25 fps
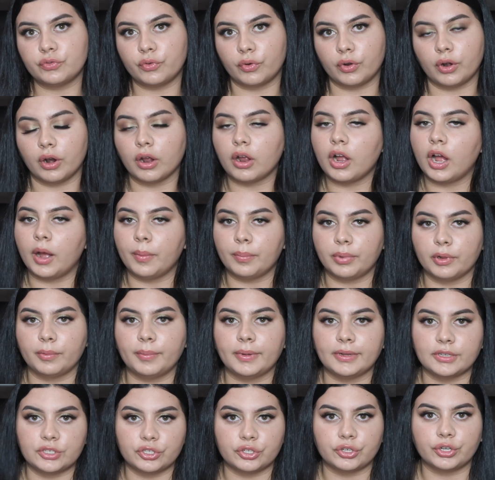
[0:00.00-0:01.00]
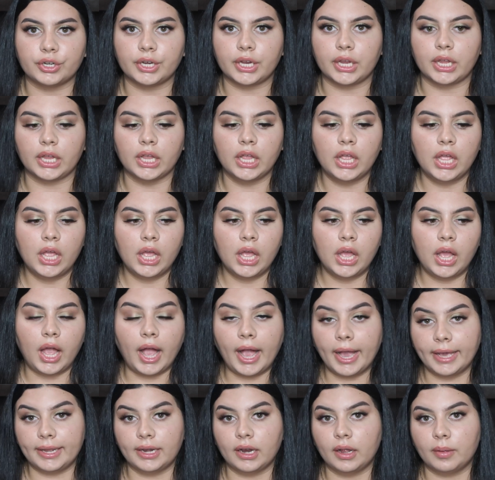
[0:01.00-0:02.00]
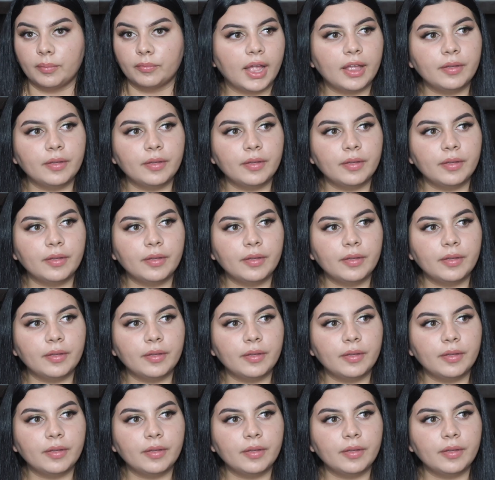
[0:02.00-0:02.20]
for a complimentary item.